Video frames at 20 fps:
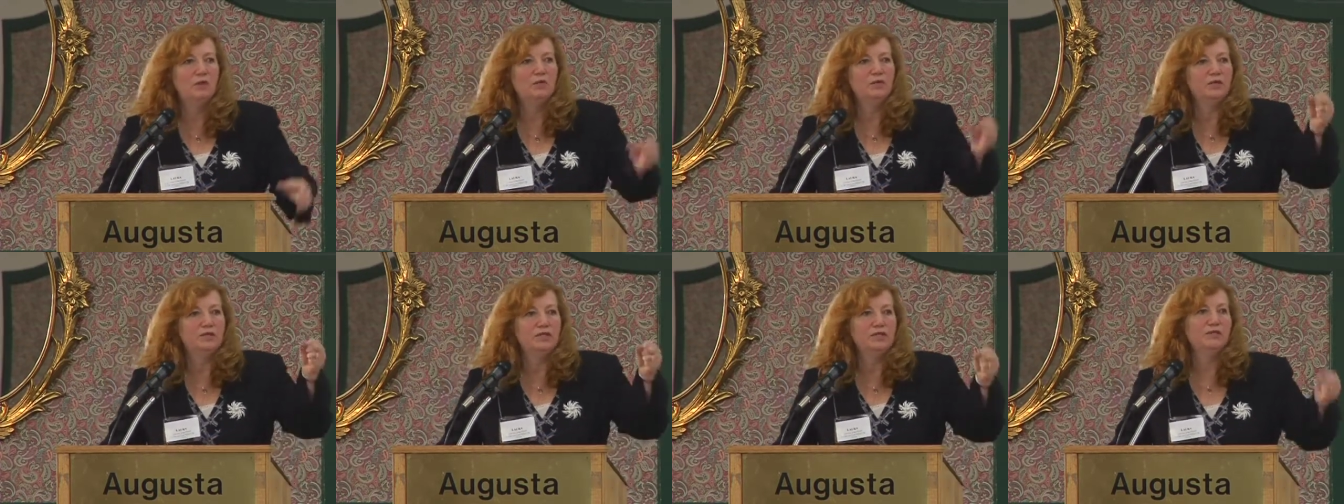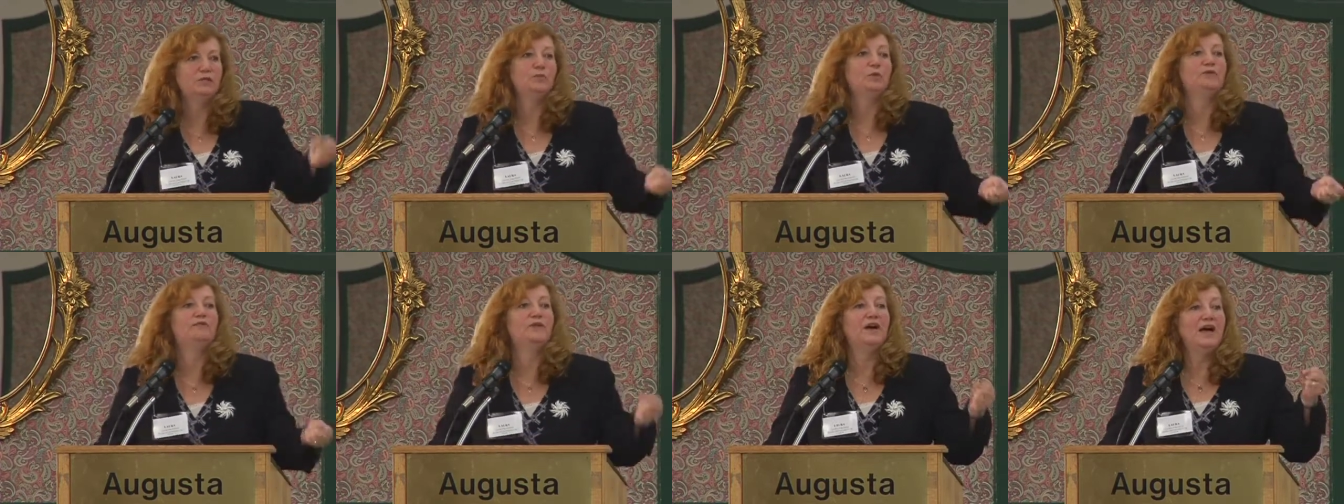which is
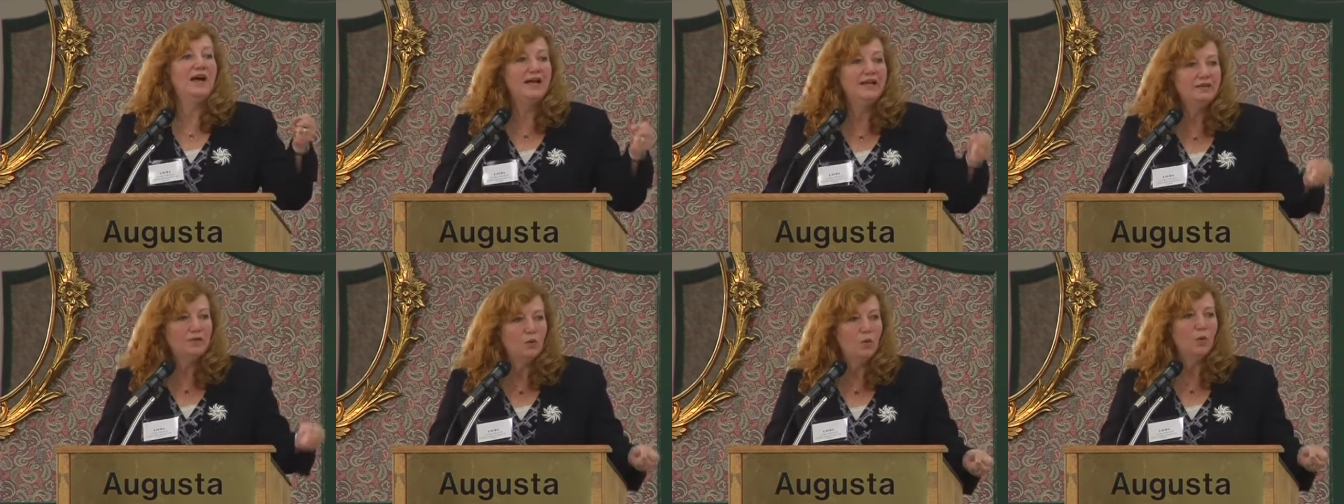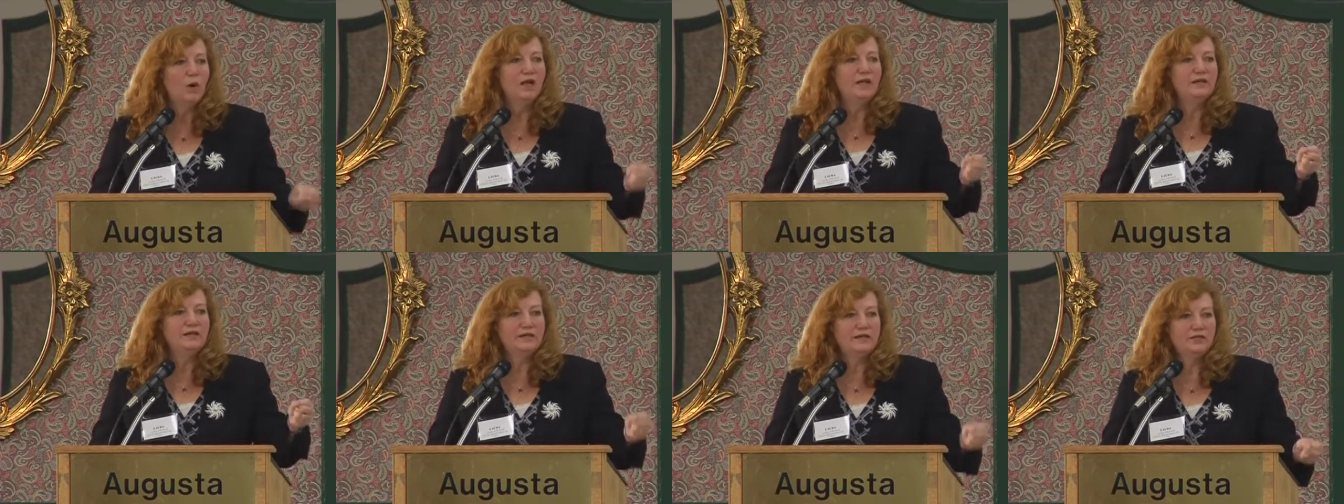provide
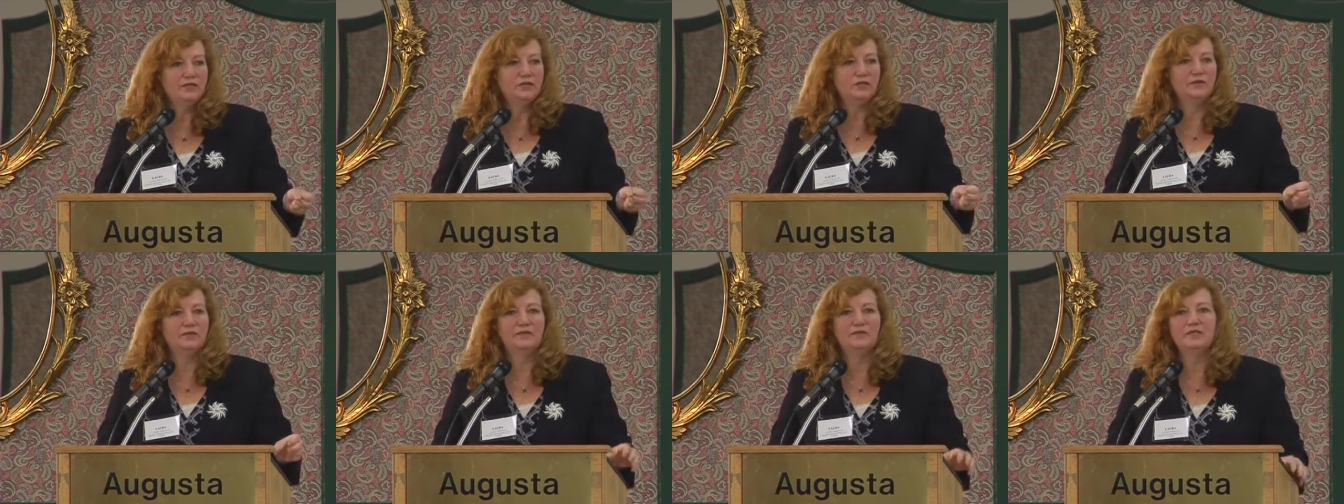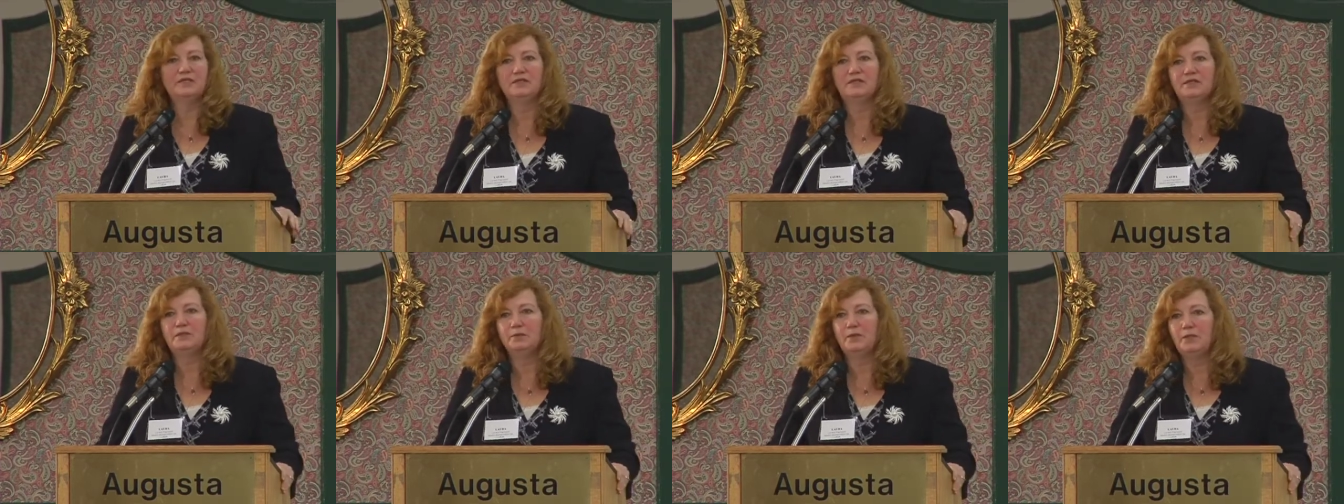quality
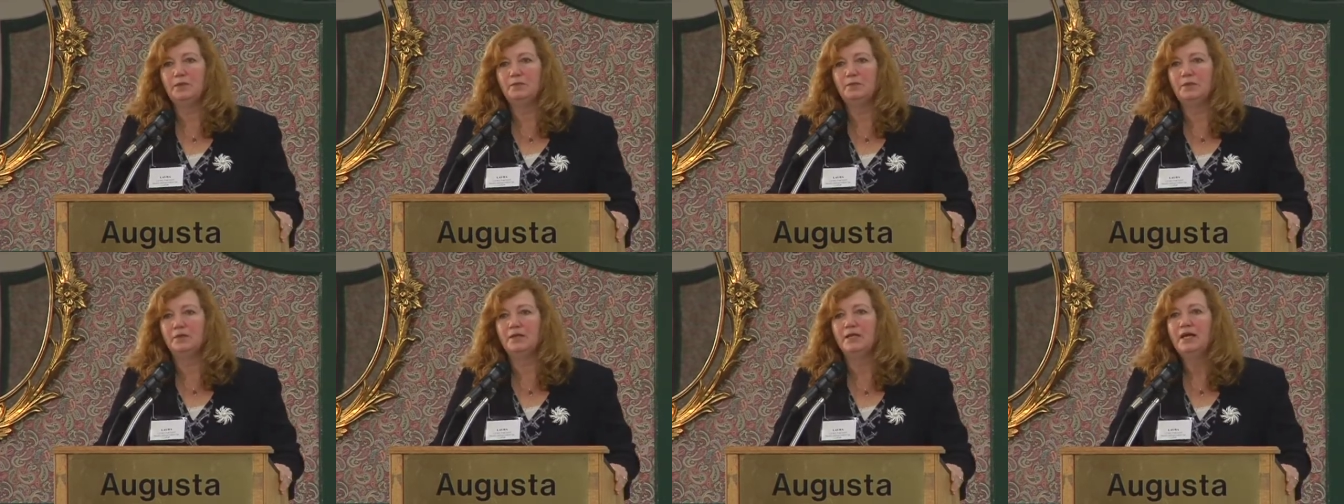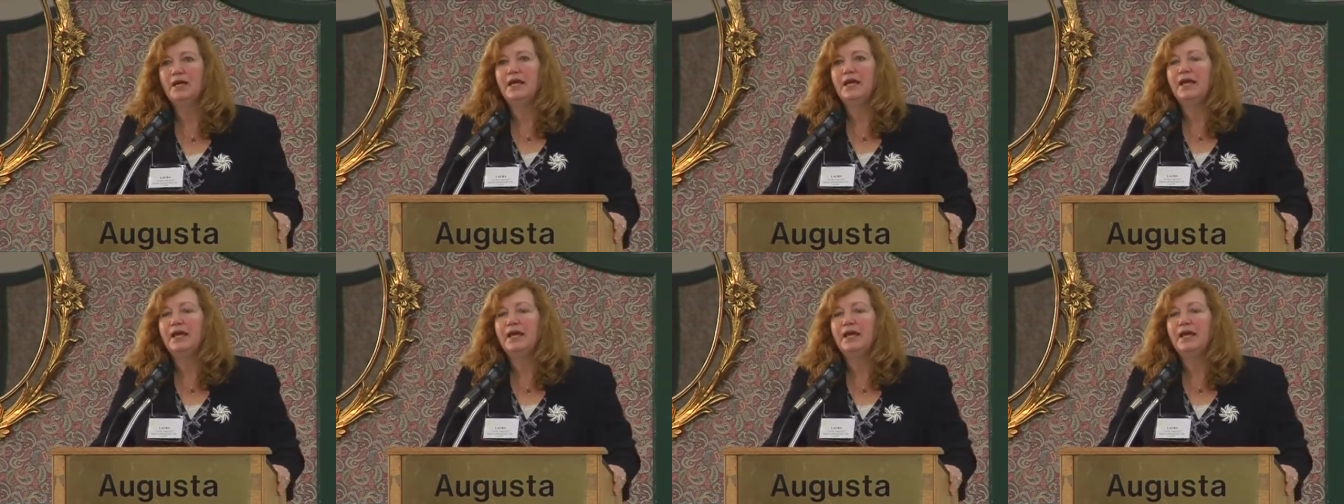services to people